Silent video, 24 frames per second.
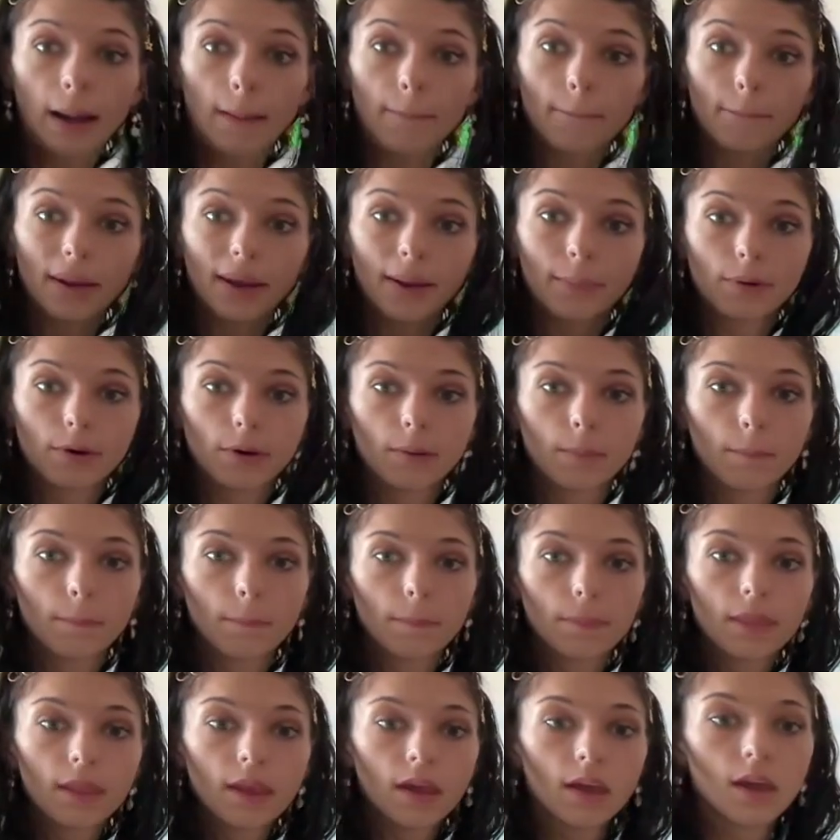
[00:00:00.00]
on paper.
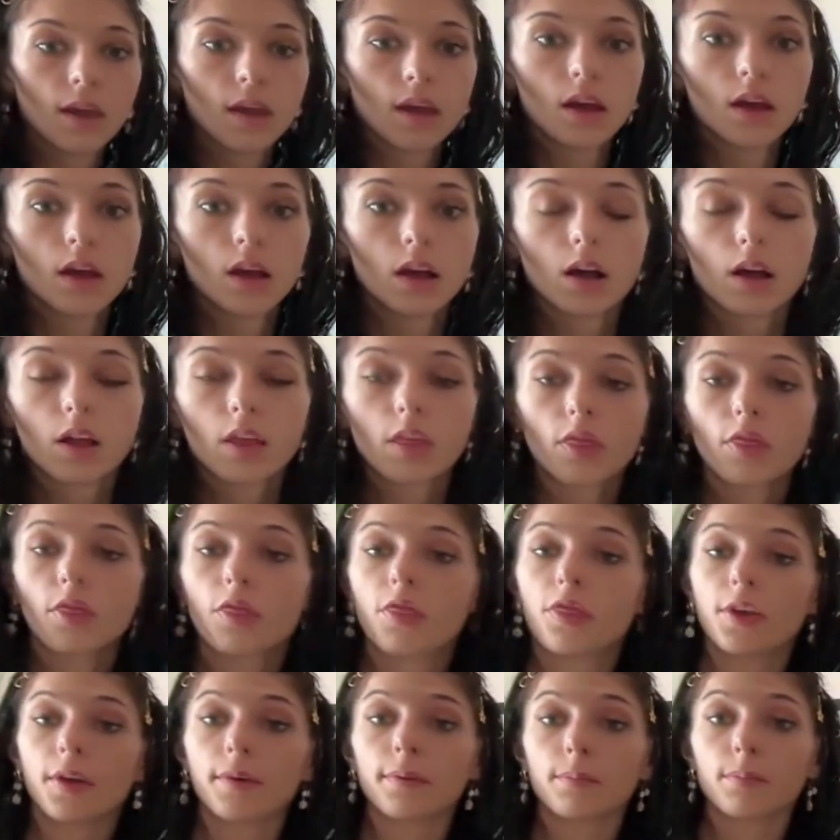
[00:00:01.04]

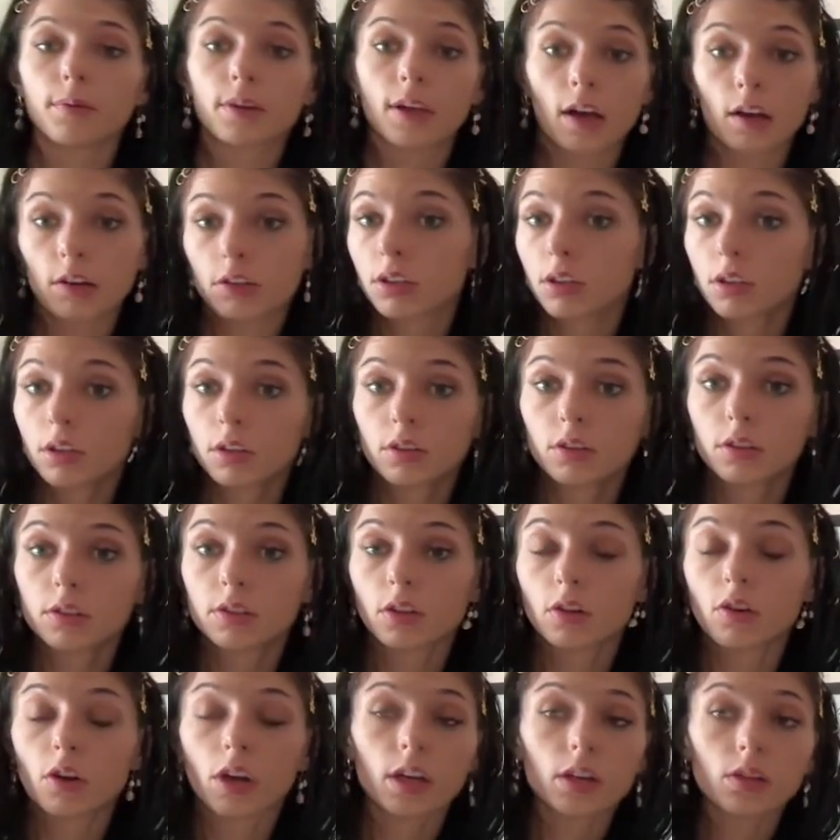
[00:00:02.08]
The calculator is
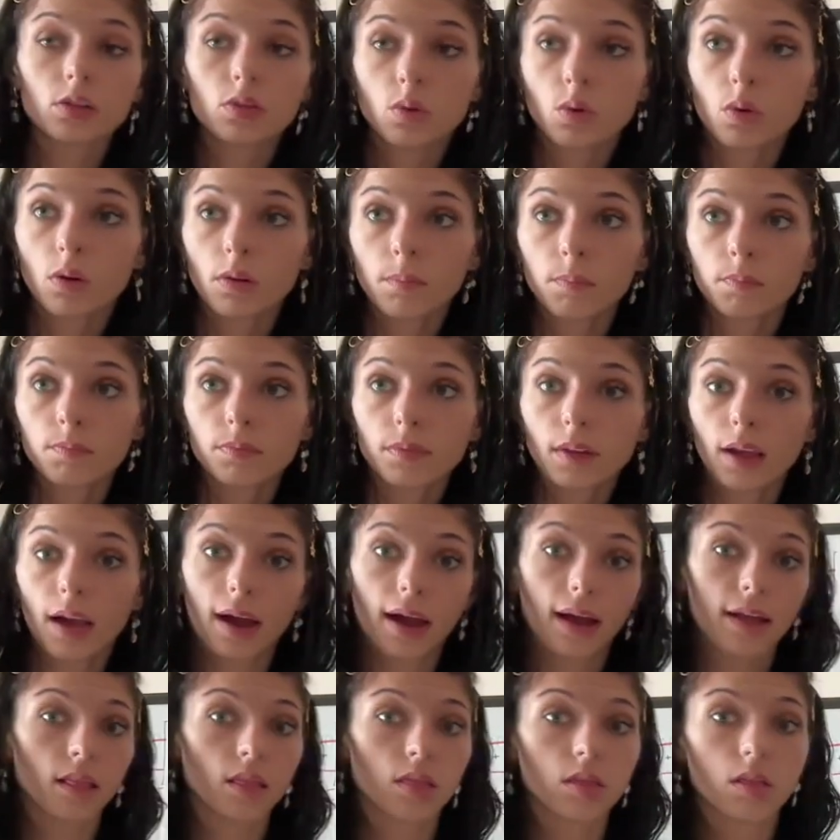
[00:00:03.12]
a great tool.
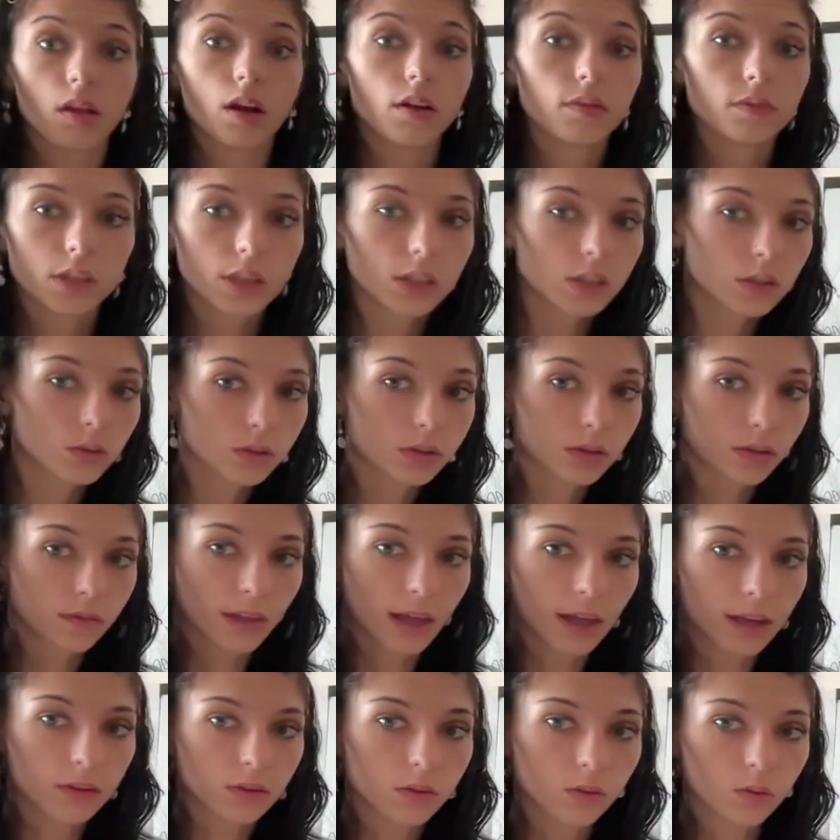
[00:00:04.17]
I love the use of
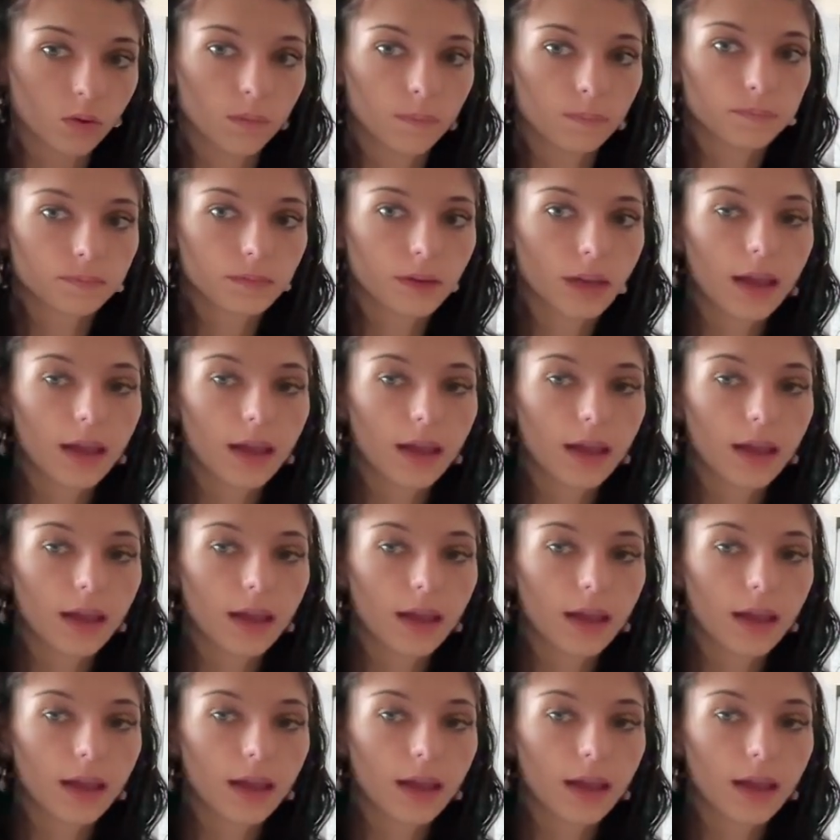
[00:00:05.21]
that tool.